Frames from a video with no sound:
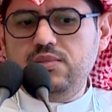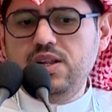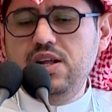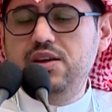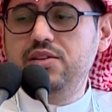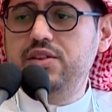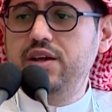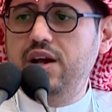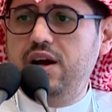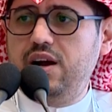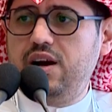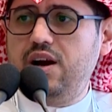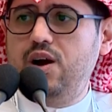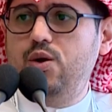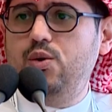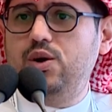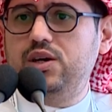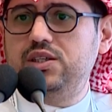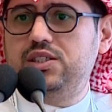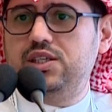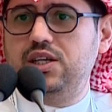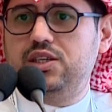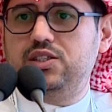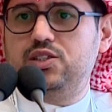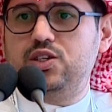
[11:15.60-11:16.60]
they are our
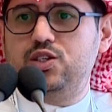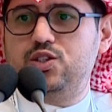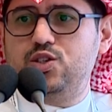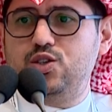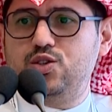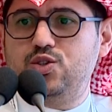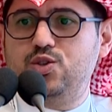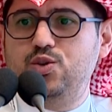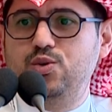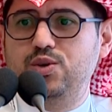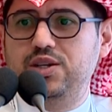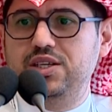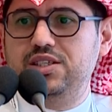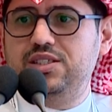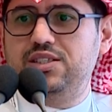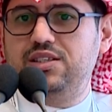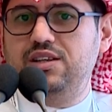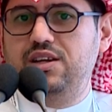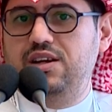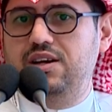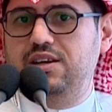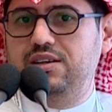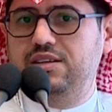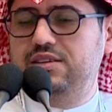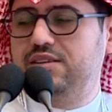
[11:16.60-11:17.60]
success stories.
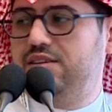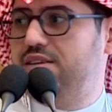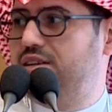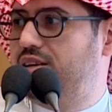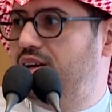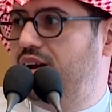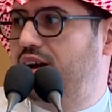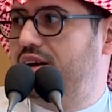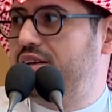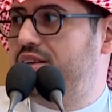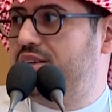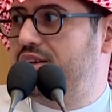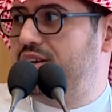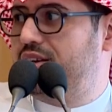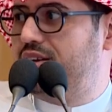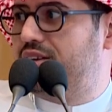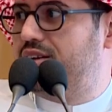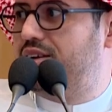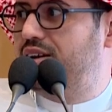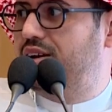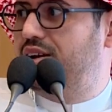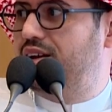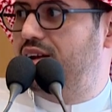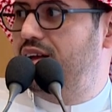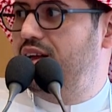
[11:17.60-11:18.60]
And I think
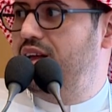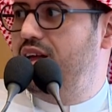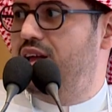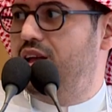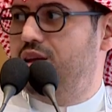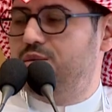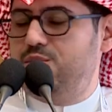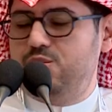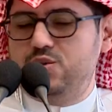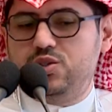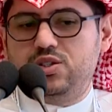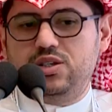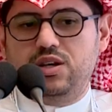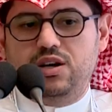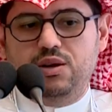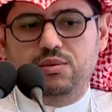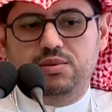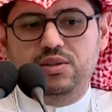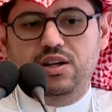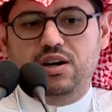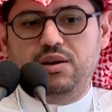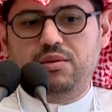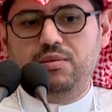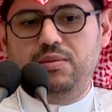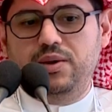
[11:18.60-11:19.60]
Mr.
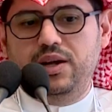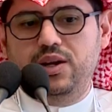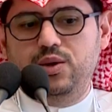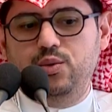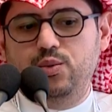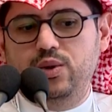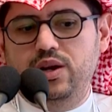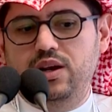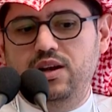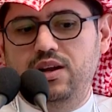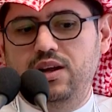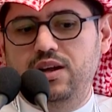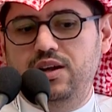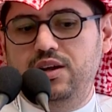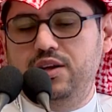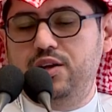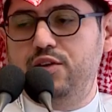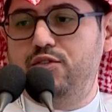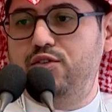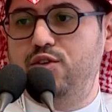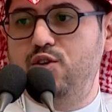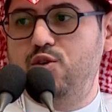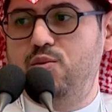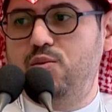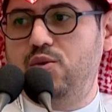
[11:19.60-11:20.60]
Abdurrahman will
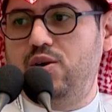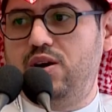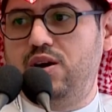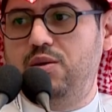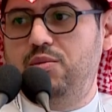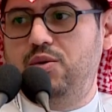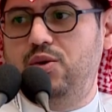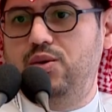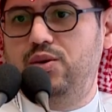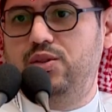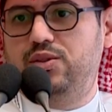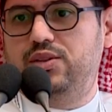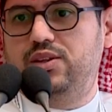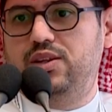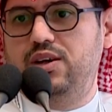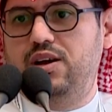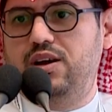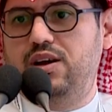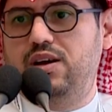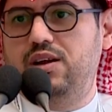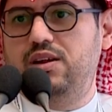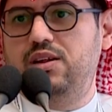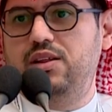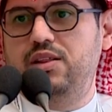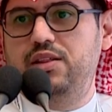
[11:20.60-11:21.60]
give you more about
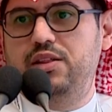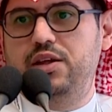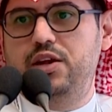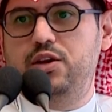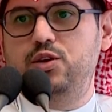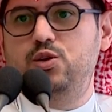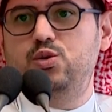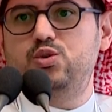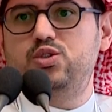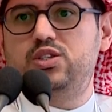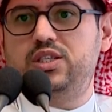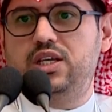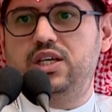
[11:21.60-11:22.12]
their use